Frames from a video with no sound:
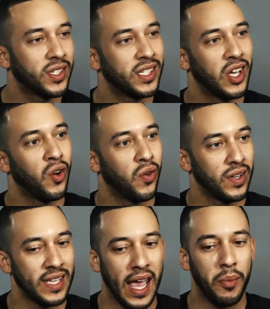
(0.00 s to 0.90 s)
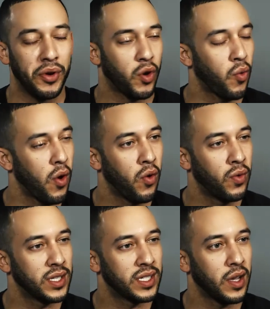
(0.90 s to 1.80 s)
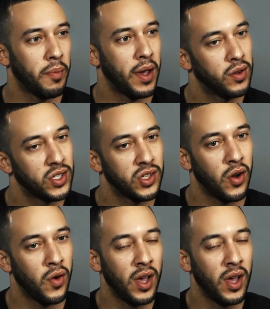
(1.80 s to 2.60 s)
still is able to grow into something else. So